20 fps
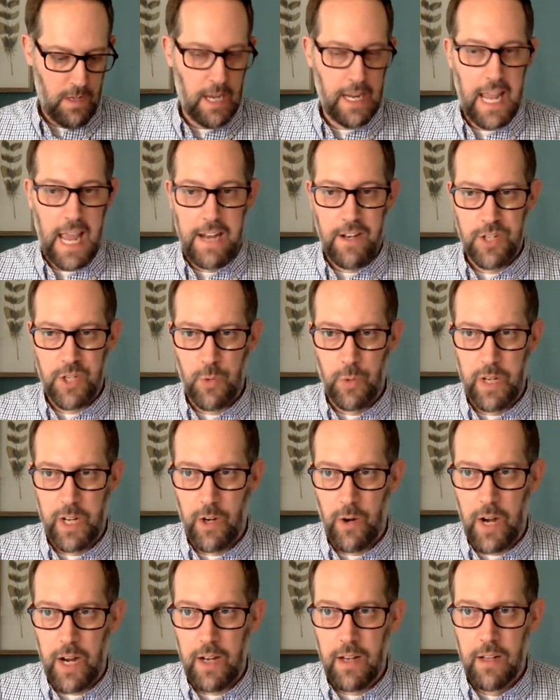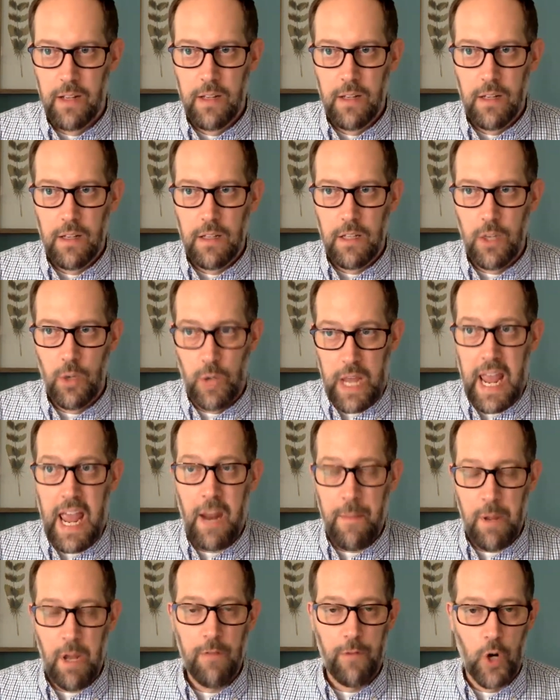again, just to reiterate, you
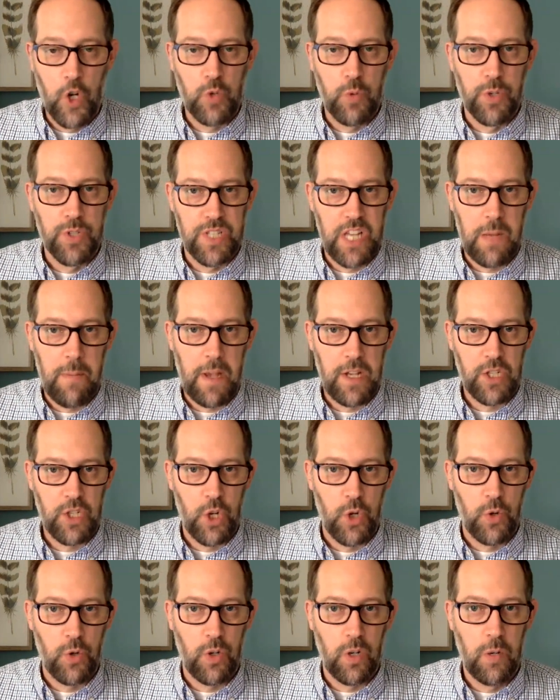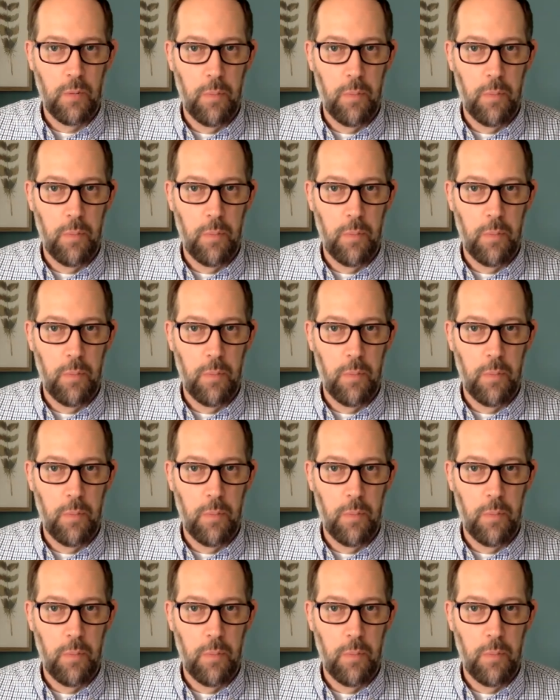can be a virtual CMA student,